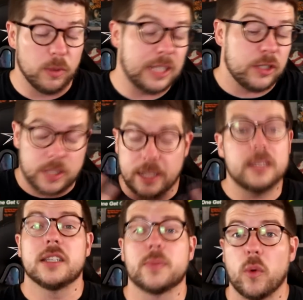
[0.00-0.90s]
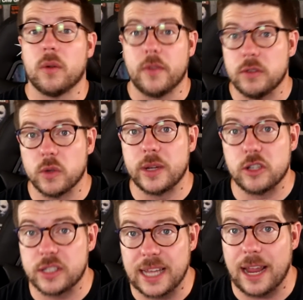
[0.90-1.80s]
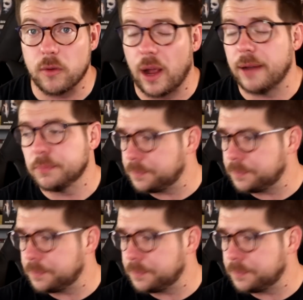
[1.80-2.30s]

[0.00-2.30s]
this is a spoiler review, so we can just say it, right?